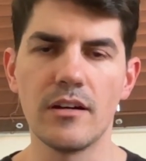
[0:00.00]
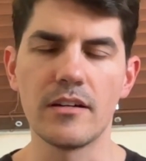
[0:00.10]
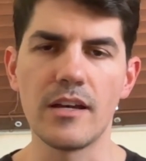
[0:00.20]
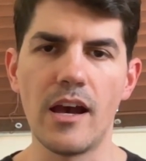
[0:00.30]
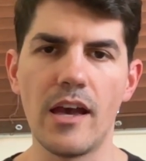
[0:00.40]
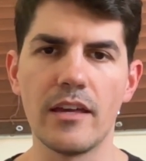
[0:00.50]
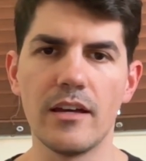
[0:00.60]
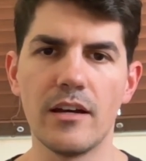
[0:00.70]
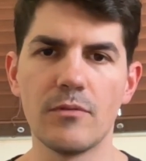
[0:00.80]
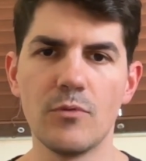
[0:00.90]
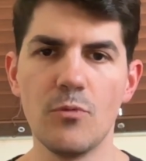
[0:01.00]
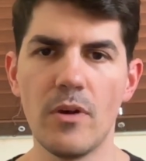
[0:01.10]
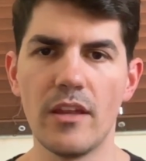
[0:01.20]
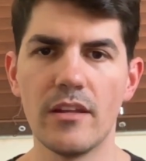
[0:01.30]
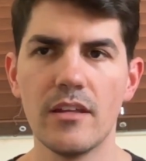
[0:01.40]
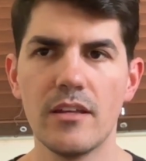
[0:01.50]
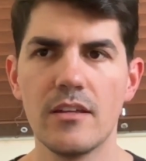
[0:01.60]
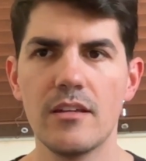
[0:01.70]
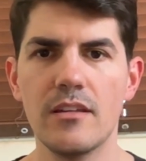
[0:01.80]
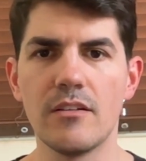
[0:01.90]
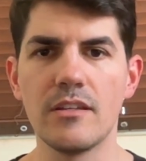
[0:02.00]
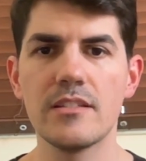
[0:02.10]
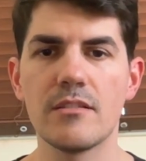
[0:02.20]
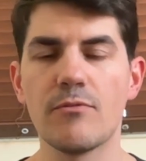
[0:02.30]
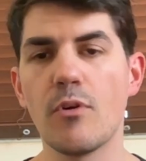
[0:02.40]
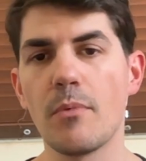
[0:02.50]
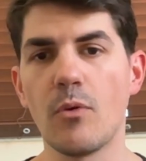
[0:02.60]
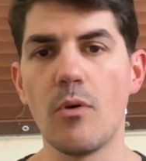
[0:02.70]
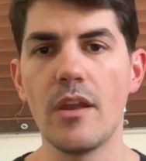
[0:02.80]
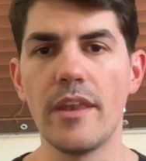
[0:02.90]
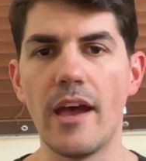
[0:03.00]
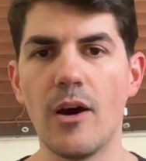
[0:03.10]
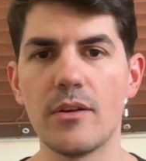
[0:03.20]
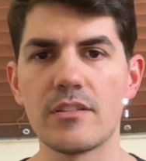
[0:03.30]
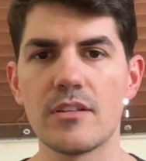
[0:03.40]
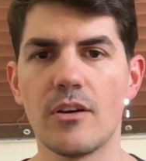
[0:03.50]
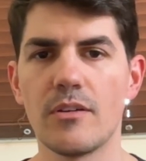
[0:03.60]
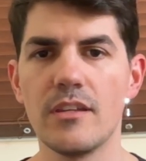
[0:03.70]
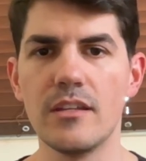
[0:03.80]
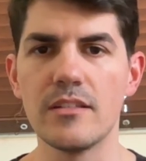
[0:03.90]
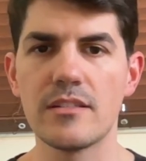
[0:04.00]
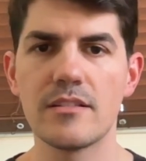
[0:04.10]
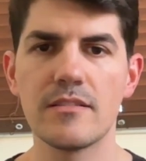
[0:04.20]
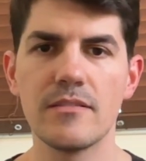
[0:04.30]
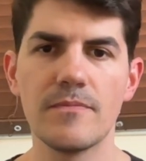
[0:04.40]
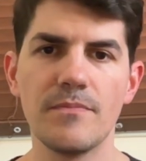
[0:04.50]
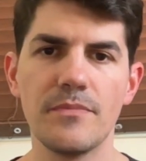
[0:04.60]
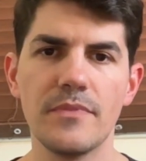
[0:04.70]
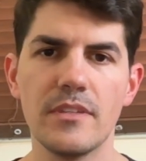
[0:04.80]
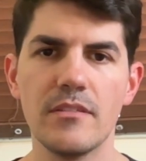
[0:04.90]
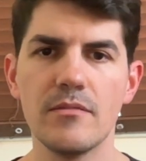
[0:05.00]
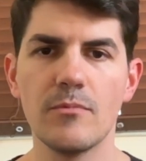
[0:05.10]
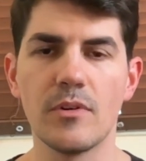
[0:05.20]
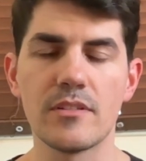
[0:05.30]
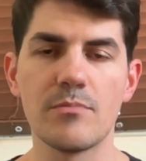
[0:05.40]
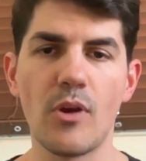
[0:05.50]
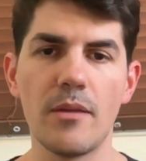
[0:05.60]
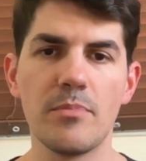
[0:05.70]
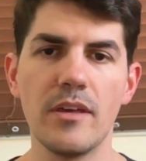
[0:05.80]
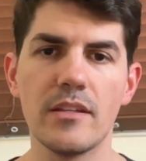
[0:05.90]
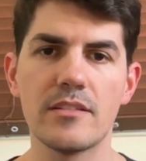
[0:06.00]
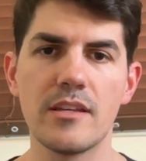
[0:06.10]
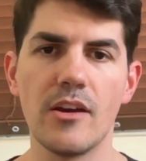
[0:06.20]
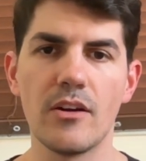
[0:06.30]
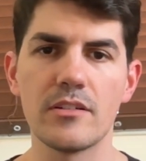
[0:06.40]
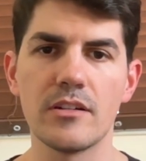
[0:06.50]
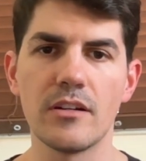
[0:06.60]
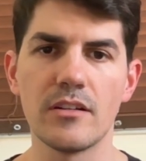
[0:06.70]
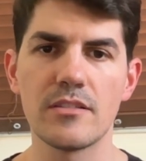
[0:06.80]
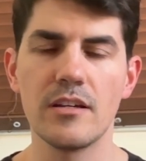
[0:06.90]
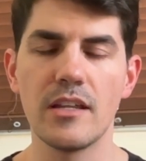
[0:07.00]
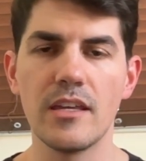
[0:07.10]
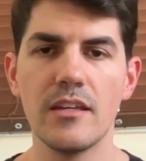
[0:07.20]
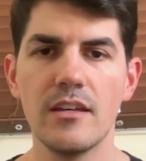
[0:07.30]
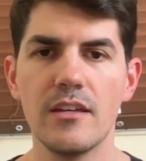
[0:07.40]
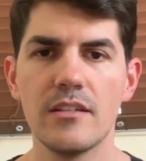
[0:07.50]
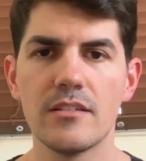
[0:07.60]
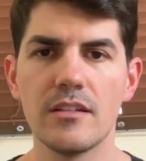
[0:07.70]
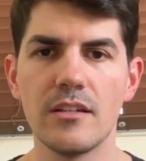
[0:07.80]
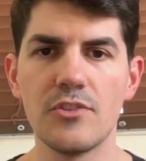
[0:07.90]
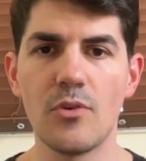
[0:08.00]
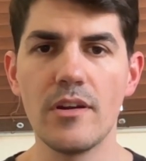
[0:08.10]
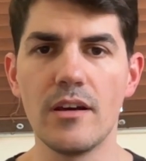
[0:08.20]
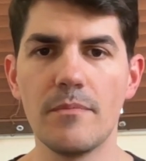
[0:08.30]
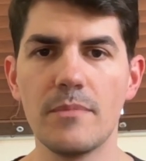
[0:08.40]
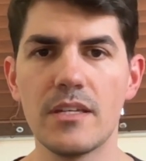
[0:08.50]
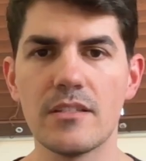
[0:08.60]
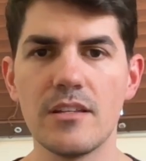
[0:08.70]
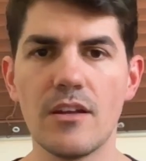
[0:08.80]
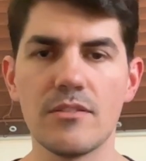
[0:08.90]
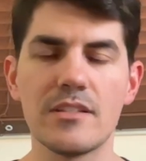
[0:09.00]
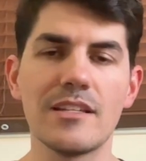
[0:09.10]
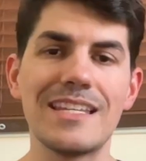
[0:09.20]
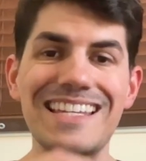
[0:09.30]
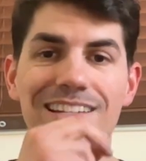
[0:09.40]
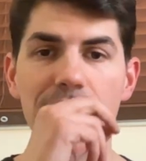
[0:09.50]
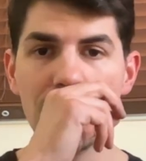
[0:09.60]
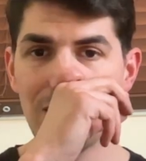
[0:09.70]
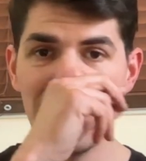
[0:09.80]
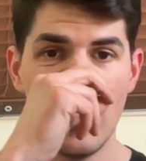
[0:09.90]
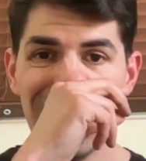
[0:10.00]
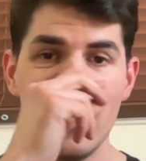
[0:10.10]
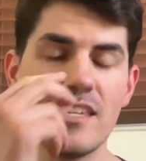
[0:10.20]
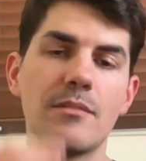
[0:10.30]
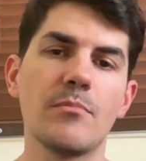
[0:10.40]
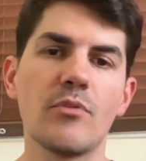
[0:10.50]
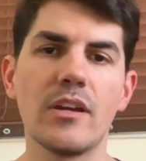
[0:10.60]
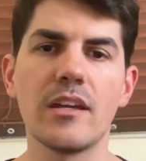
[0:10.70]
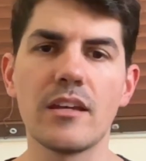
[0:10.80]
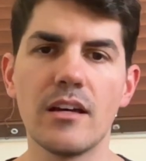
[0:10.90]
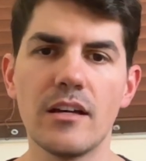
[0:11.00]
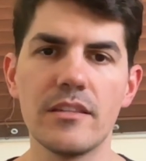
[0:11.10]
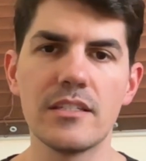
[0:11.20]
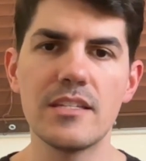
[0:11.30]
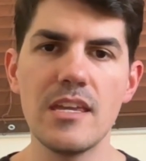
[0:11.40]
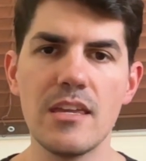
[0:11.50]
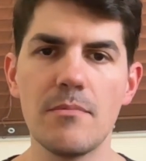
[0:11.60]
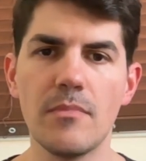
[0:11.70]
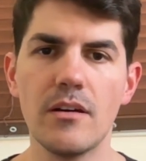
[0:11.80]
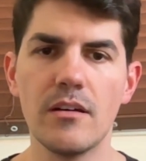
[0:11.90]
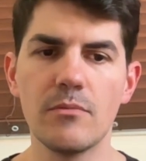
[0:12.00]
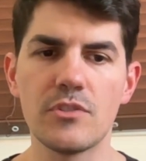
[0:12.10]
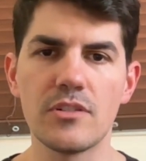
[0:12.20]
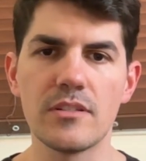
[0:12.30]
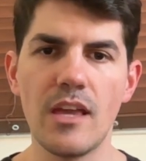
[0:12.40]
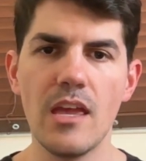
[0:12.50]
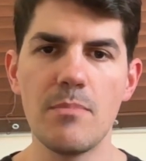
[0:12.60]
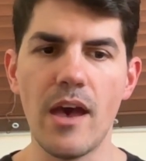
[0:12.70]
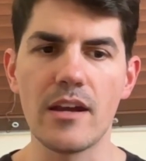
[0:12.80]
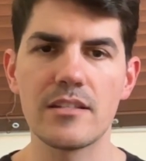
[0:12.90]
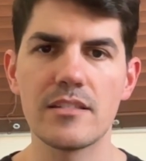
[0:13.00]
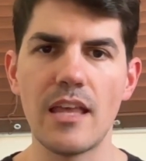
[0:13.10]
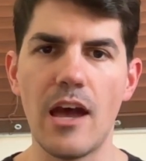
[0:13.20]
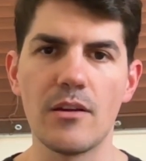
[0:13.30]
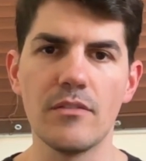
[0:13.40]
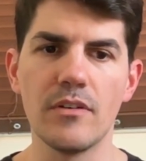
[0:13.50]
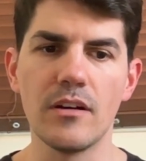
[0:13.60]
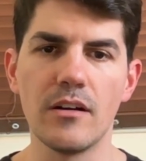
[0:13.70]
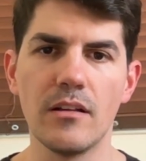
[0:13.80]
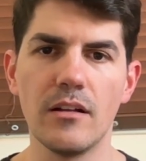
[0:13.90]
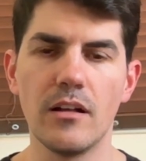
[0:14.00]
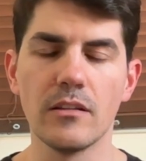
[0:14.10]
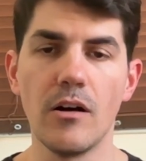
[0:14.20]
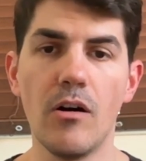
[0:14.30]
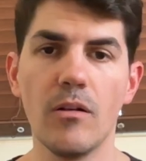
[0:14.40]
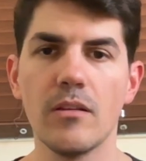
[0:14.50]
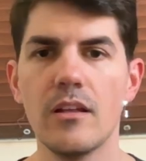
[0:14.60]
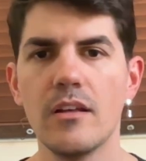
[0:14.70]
guy, Ruben, he's in Formula One now, and so he's wants Brad Pitt's character Sonny to join him because he knows that he can do it. He can bring the team, which is Apex, out of a lull.